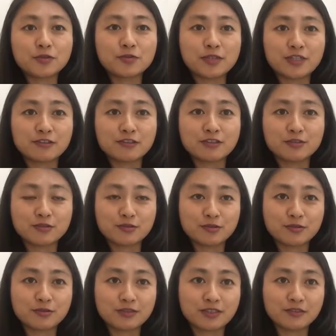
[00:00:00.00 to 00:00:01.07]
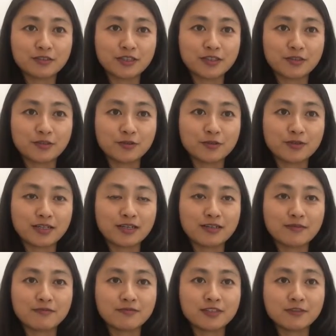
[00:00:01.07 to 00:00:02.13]
want to,
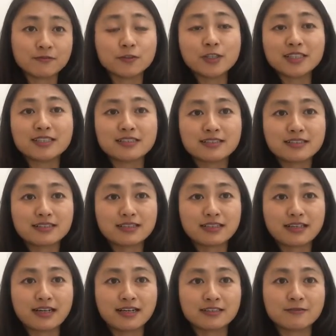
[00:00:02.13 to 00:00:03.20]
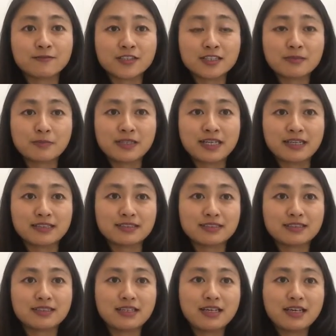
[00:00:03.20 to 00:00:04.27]
avoid this at first
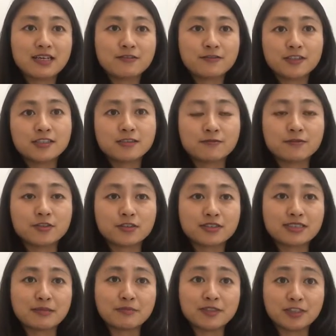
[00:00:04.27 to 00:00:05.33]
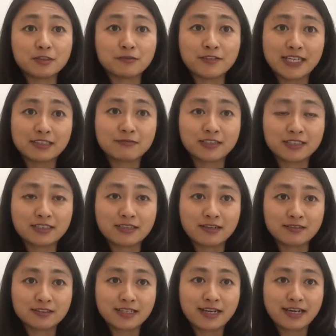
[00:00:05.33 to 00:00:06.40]
place, first of all, submit your VAT return
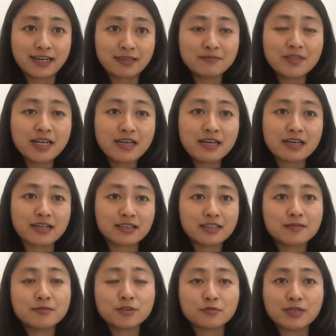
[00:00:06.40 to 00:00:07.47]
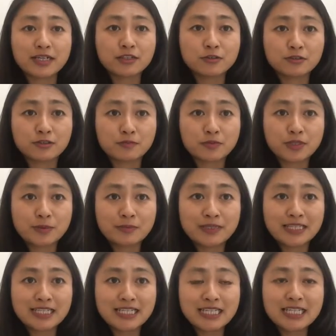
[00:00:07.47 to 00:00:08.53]
on time and keep your records
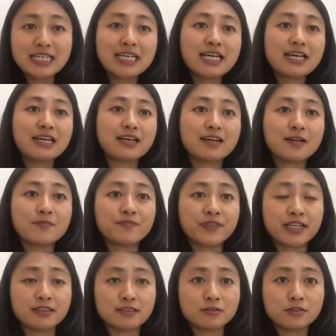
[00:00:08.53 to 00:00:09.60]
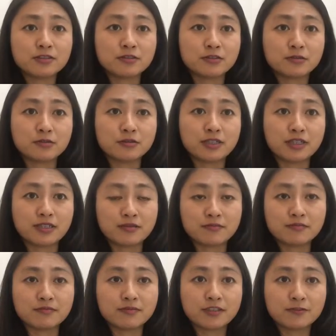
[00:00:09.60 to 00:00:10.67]
properly. And also,
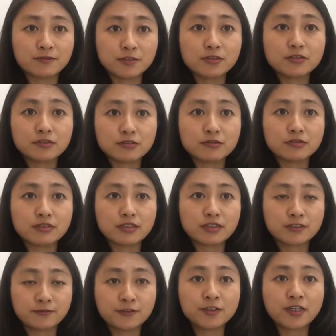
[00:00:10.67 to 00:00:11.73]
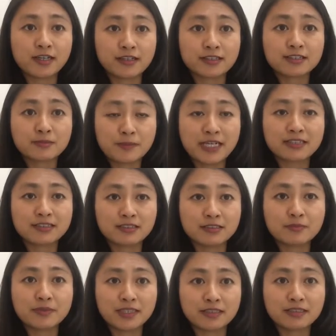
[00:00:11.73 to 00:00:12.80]
if you are expecting
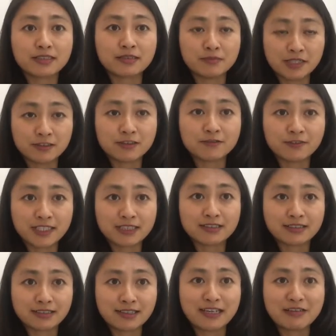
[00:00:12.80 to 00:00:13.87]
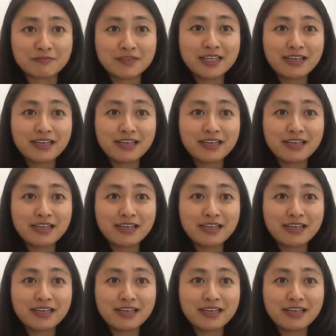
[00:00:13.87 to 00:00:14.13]
a big amount of VAT claim,